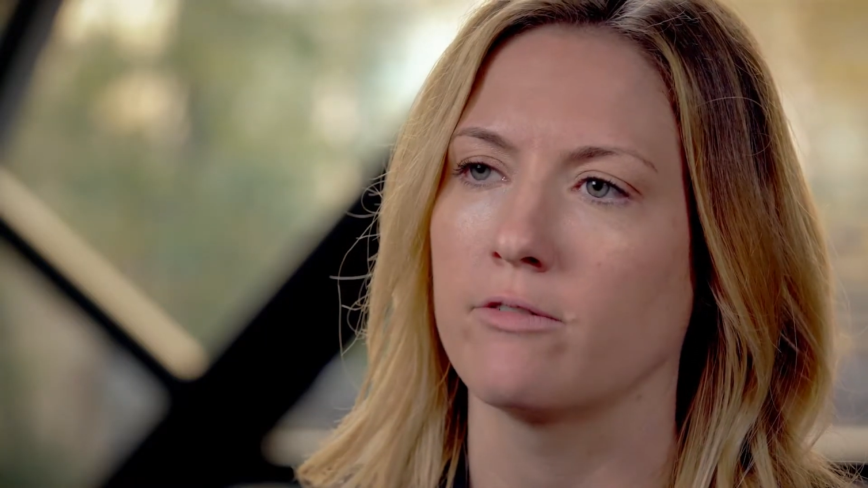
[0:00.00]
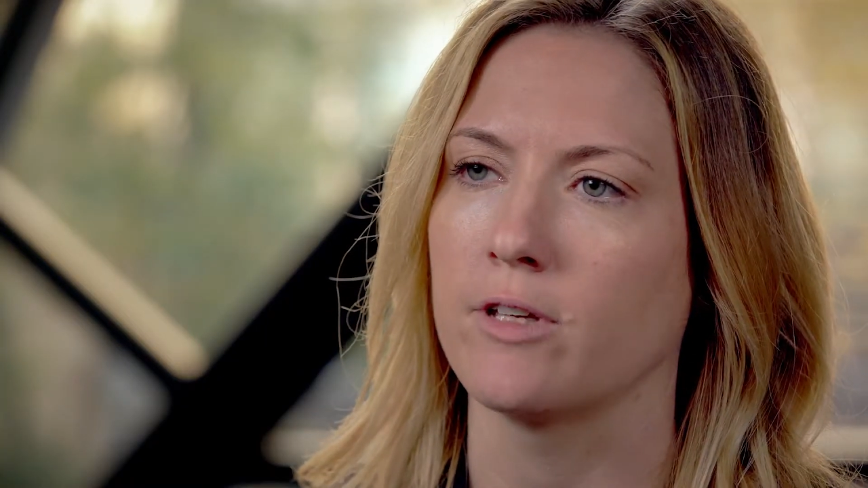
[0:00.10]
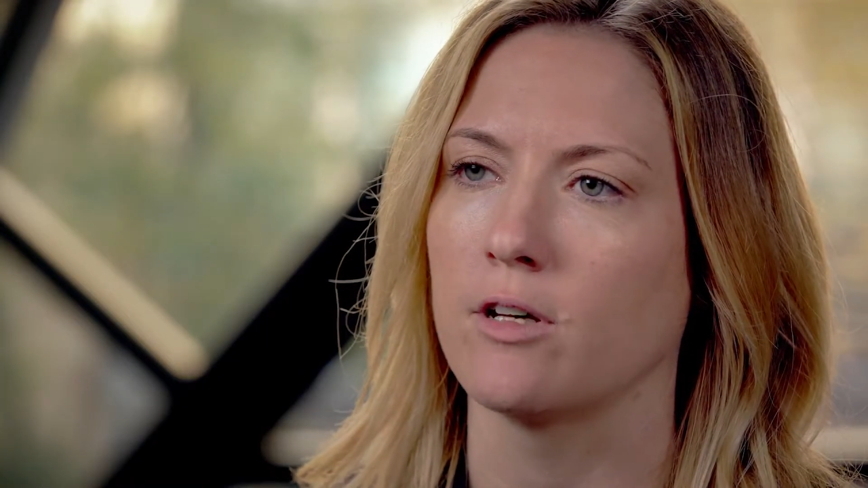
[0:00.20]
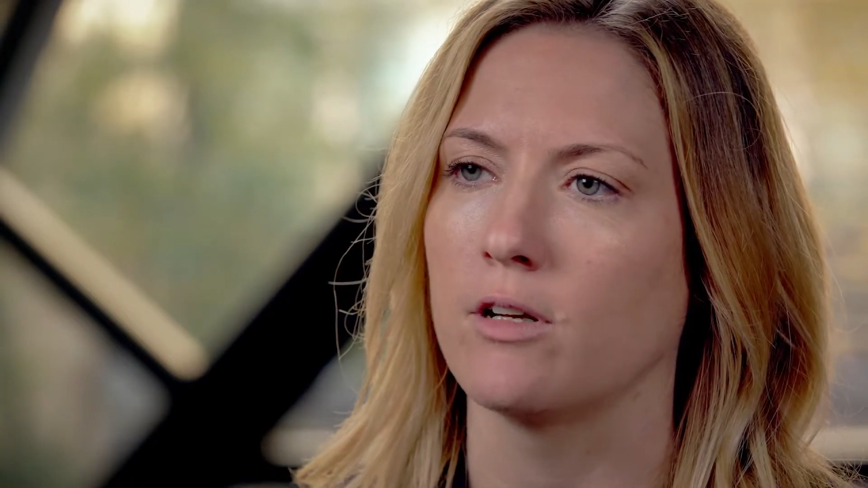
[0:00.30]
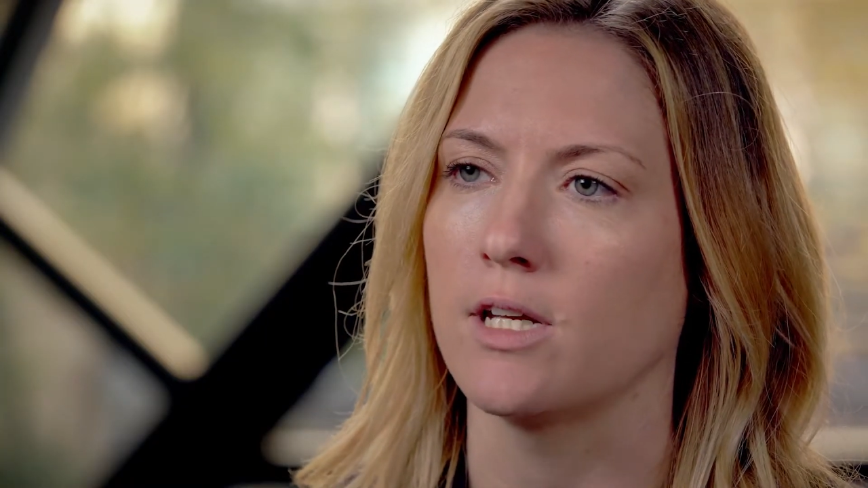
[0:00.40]

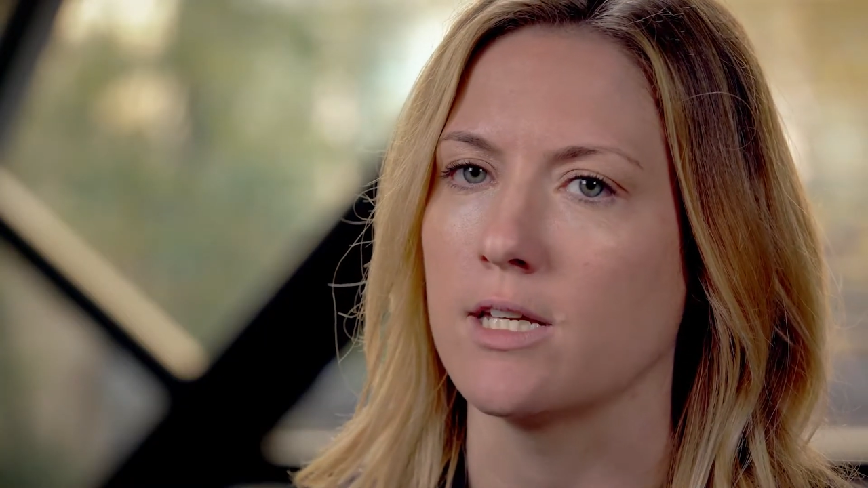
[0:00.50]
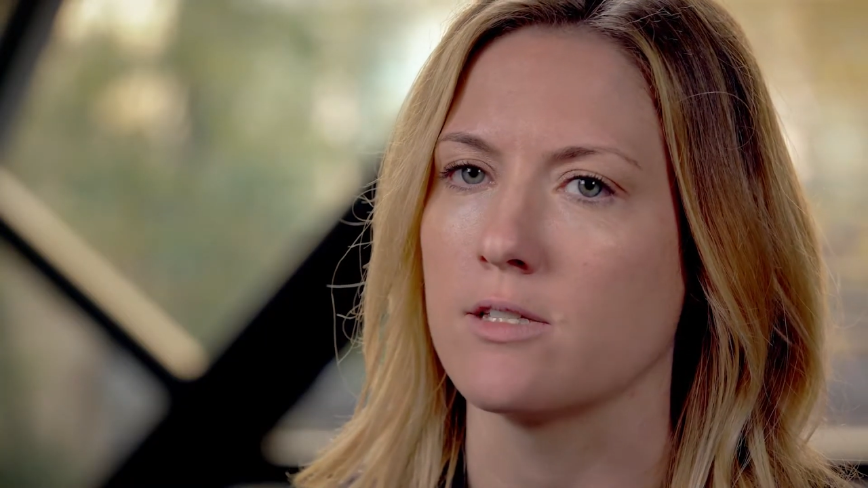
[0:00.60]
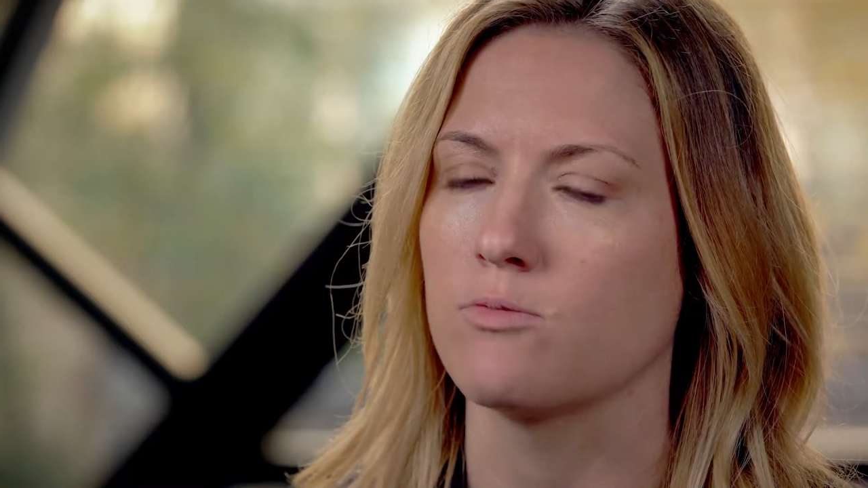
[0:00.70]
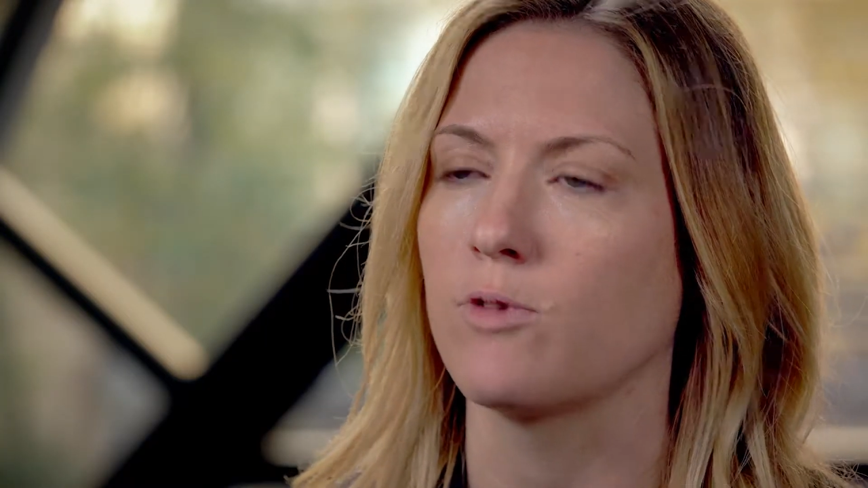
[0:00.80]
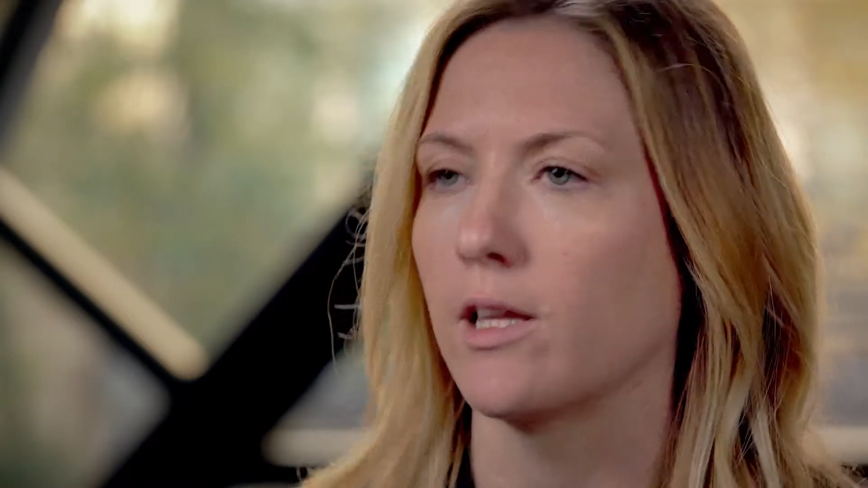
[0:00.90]
field
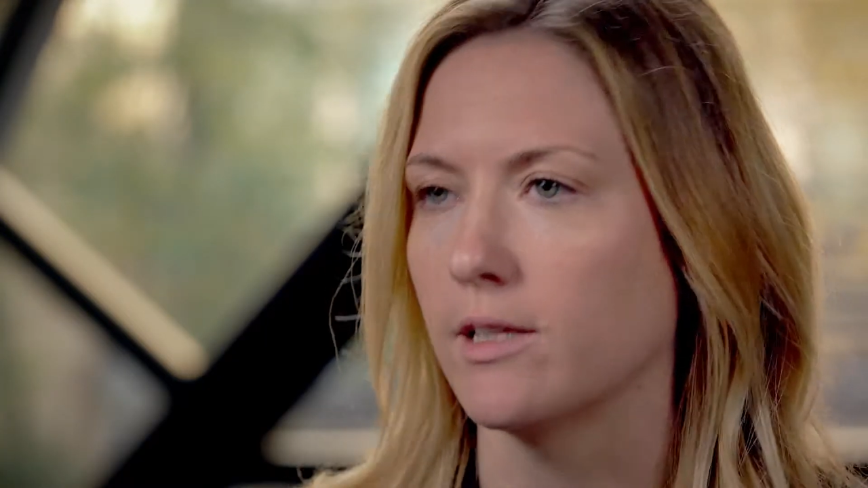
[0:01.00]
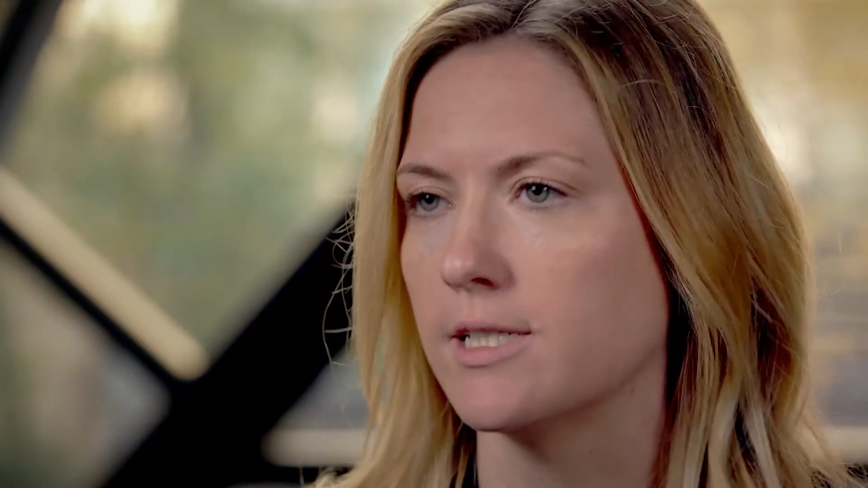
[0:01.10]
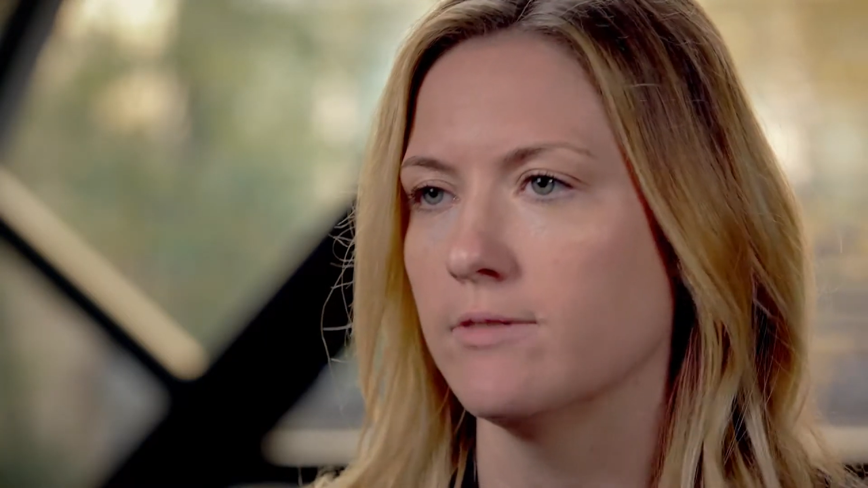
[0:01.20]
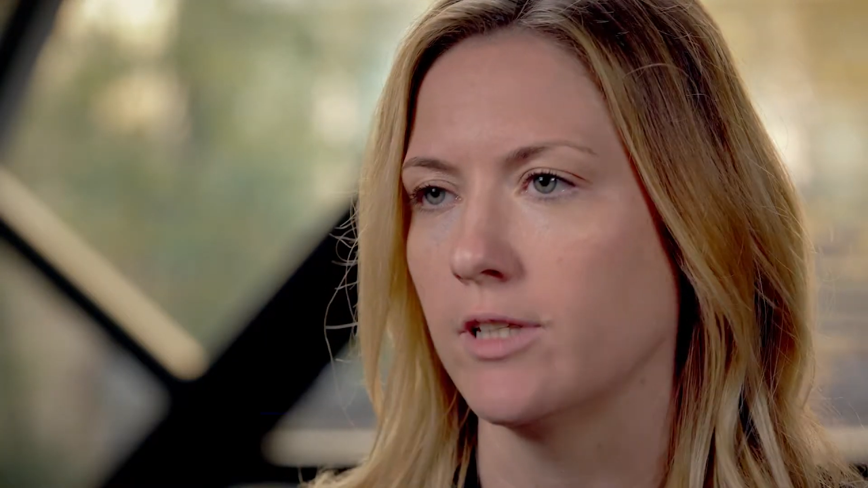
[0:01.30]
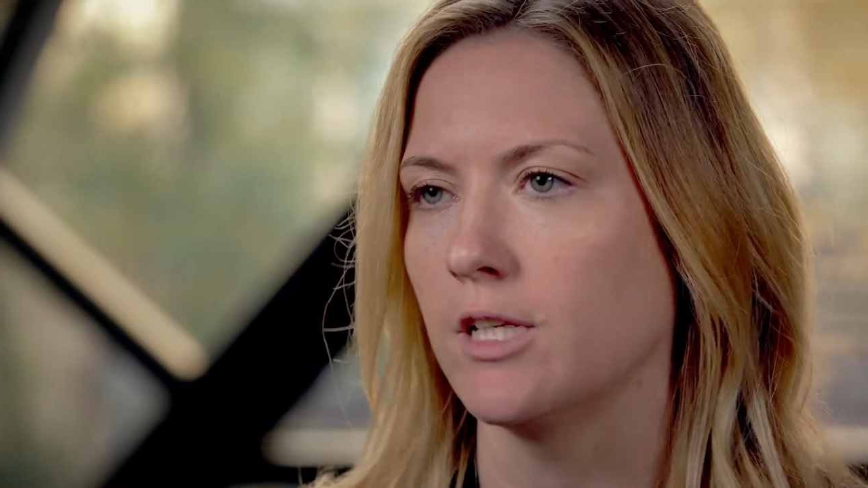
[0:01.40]
is
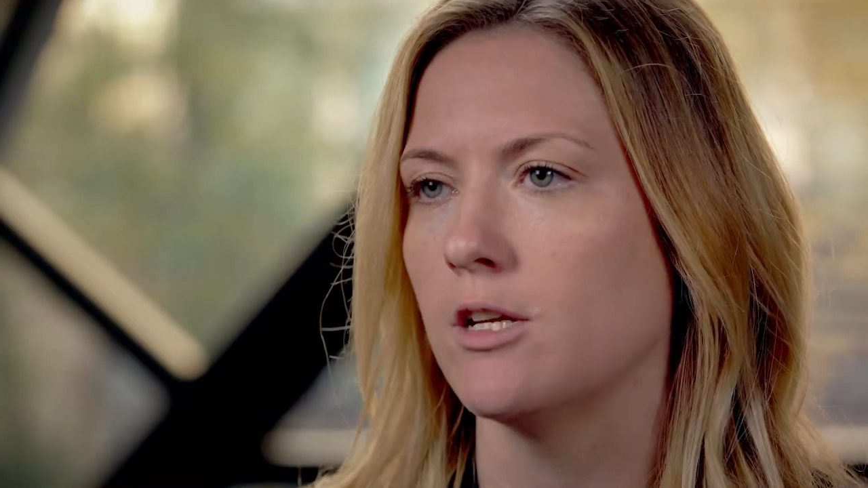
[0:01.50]
relatively